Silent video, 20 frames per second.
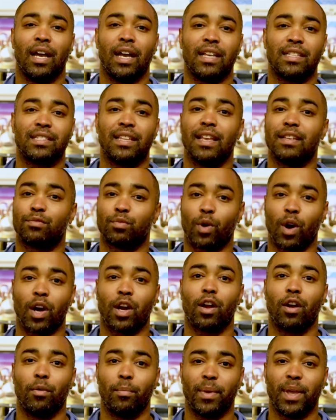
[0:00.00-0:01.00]
It's less
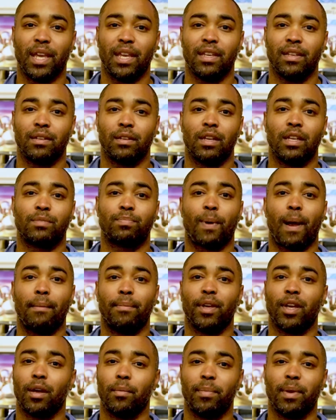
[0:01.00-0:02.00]
work on me. It's
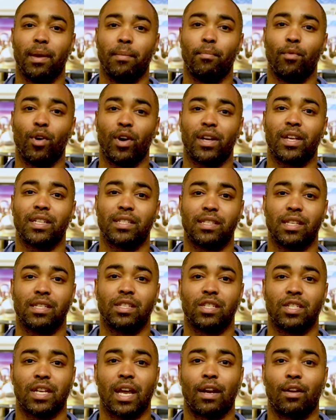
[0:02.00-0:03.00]
probably going to be a more
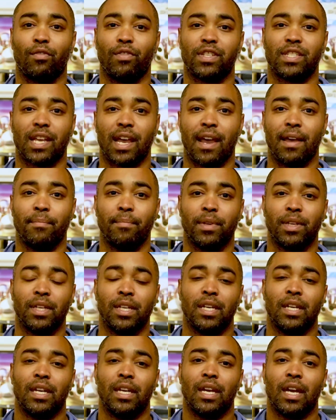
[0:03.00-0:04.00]
consistent shot over time.
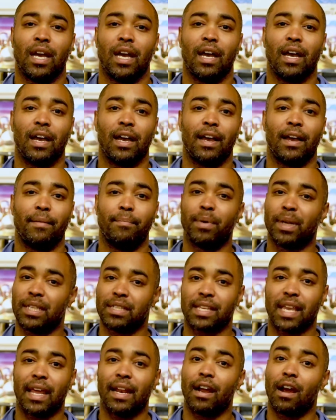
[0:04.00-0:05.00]
But
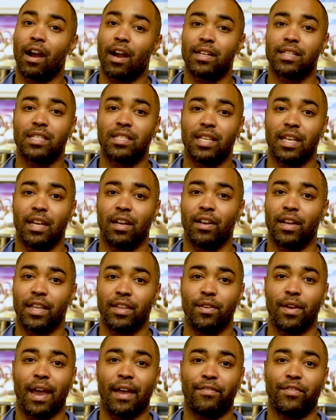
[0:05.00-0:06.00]
it's kind of hard to tell, and
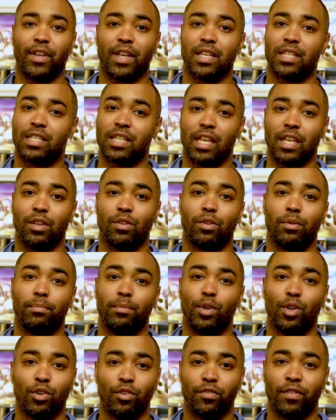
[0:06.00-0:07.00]
you have to continue to
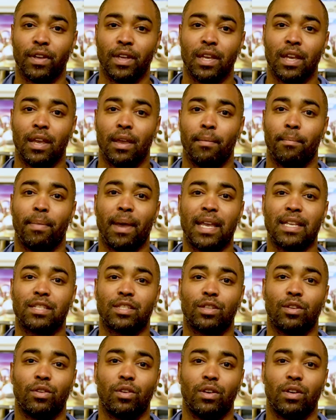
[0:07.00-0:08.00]
move
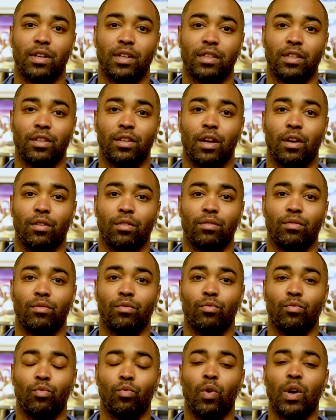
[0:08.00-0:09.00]
based on,
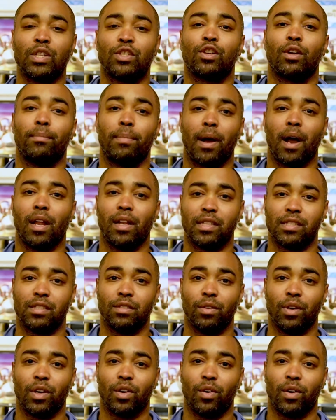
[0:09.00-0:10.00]
what your ball is
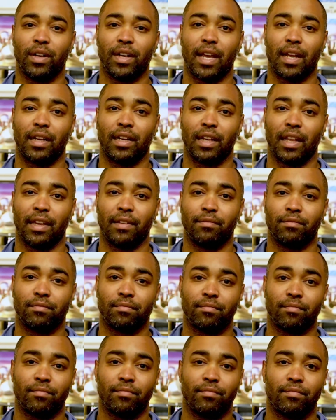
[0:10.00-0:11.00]
doing going down the lane.
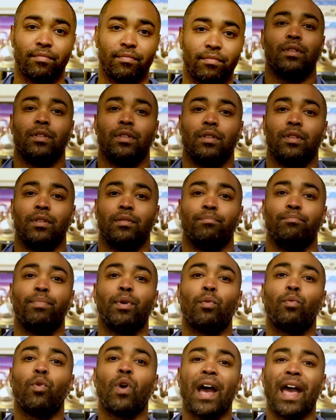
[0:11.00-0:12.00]

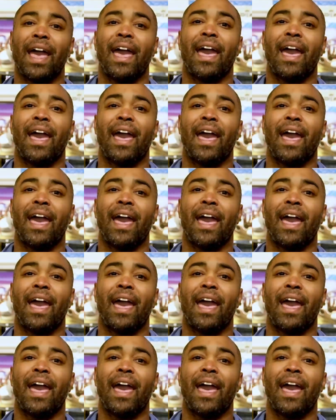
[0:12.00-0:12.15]
But what